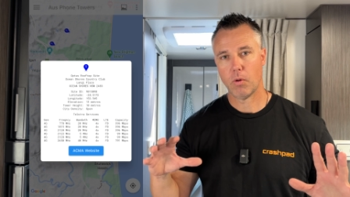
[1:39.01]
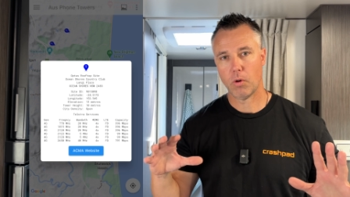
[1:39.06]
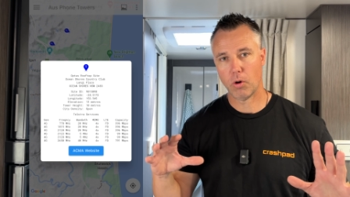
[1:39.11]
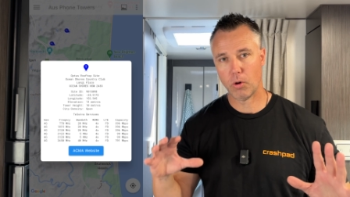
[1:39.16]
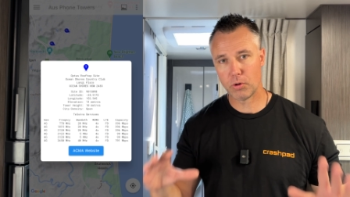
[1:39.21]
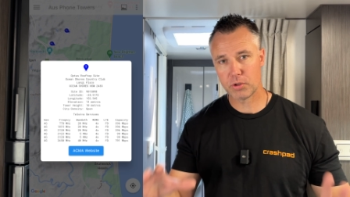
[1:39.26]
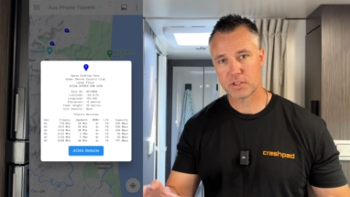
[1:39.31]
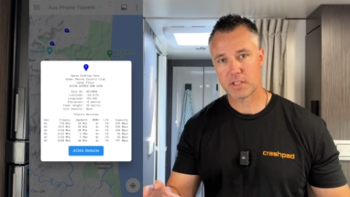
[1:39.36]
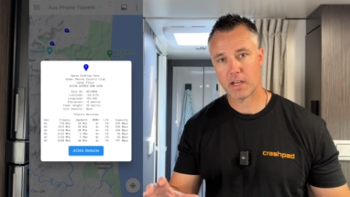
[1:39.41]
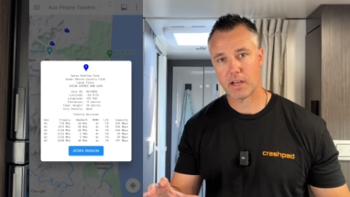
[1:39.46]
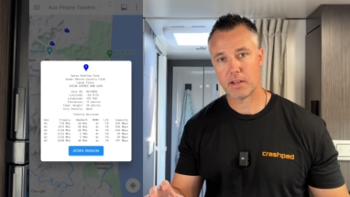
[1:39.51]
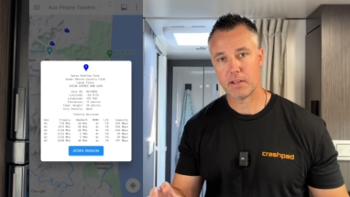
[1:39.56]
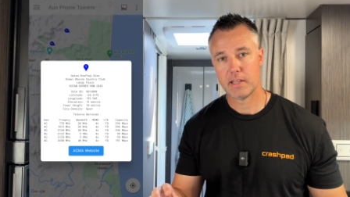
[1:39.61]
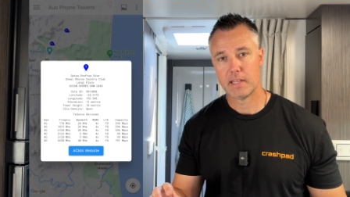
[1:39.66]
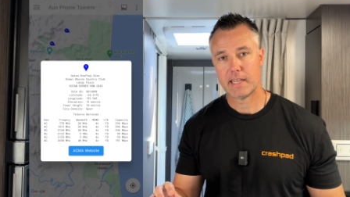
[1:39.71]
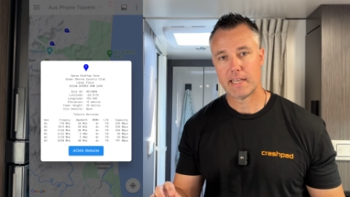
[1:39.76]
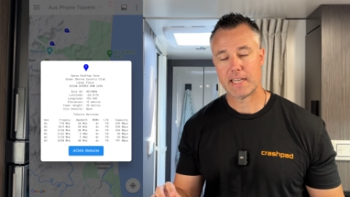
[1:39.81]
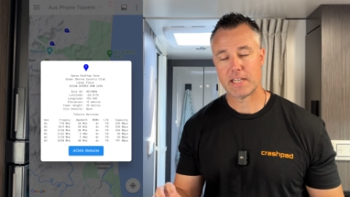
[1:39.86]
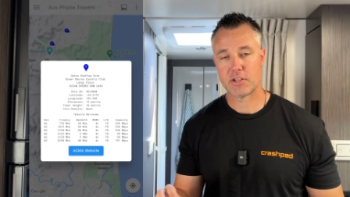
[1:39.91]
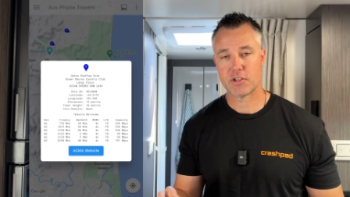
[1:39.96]
Also,
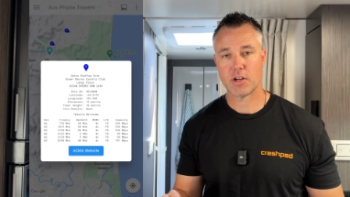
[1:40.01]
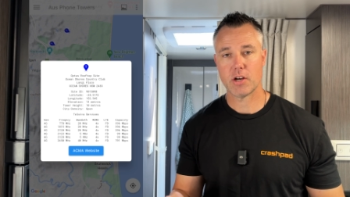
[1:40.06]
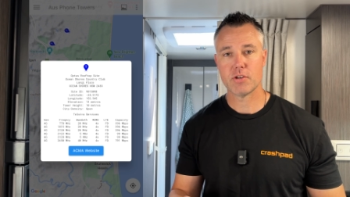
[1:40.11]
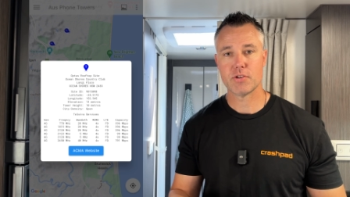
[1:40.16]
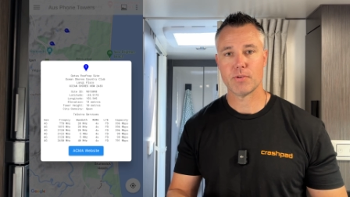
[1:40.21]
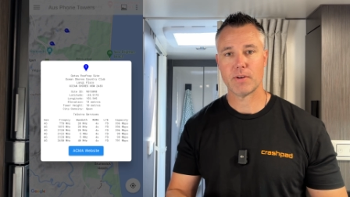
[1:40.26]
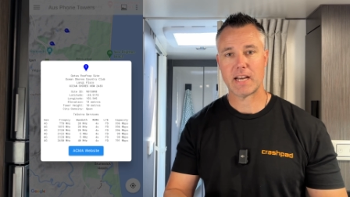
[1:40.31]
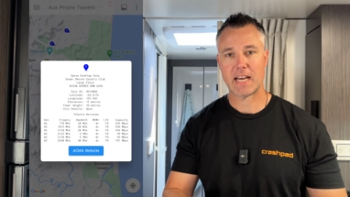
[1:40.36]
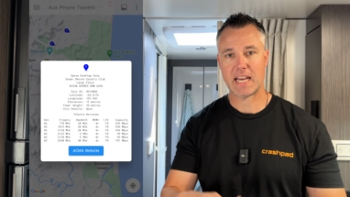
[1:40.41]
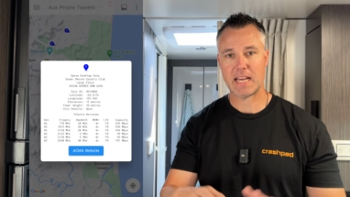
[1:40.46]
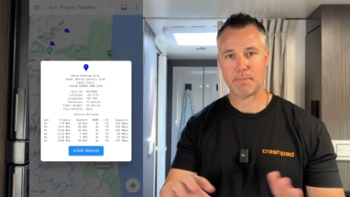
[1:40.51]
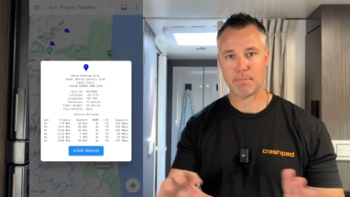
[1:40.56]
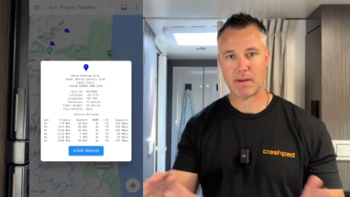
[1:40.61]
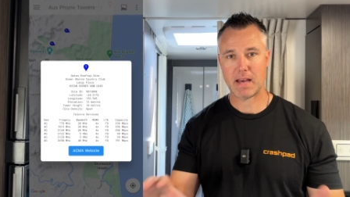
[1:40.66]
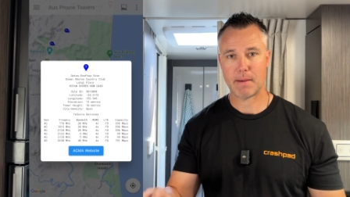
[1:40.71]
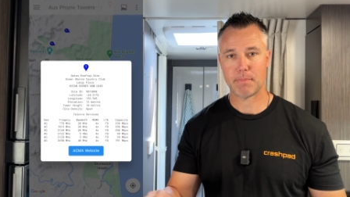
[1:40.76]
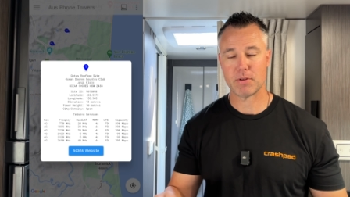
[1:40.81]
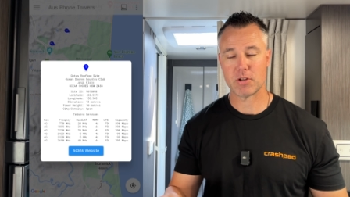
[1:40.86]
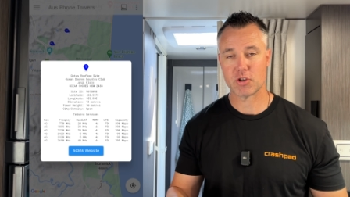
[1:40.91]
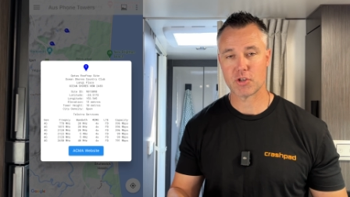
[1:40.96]
it shows you a heat
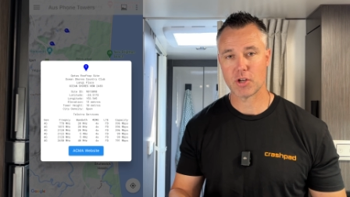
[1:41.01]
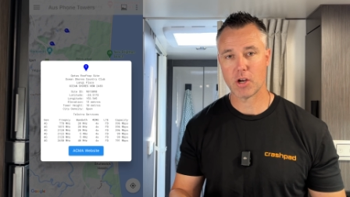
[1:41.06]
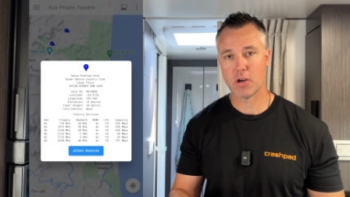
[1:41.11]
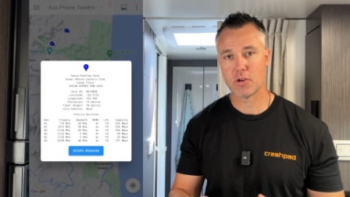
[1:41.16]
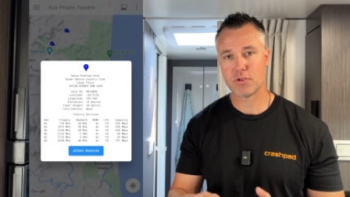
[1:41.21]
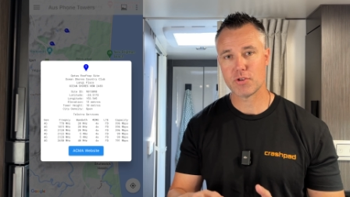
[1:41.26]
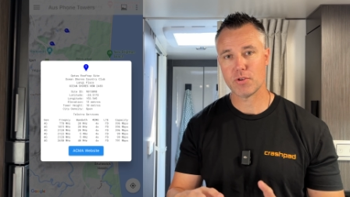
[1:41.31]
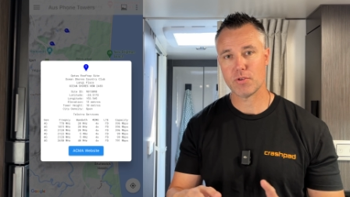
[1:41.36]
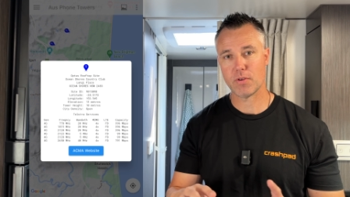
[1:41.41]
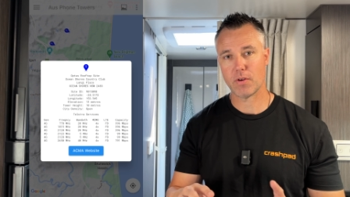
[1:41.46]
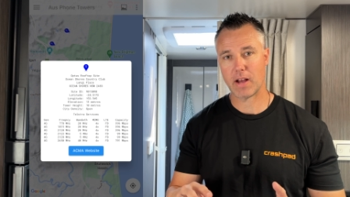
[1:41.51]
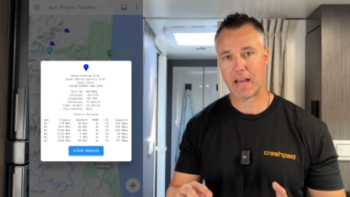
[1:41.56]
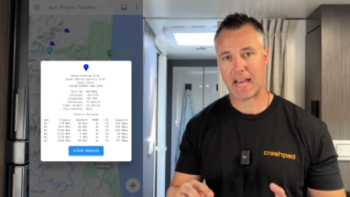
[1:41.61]
map and shows you